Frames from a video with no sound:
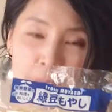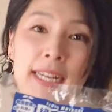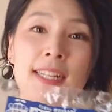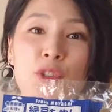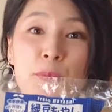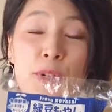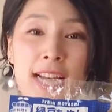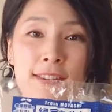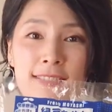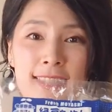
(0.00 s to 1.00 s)
Bean
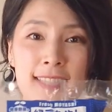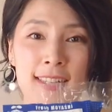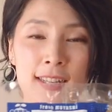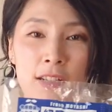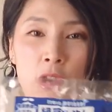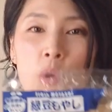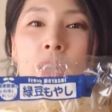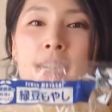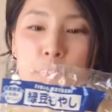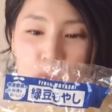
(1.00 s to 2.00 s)
sprout,
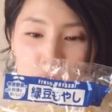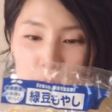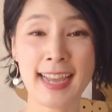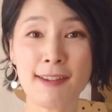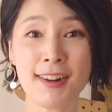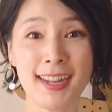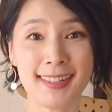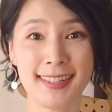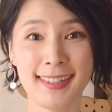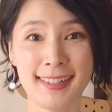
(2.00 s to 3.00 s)
corn namul,
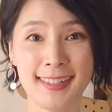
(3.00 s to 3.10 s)
carrot.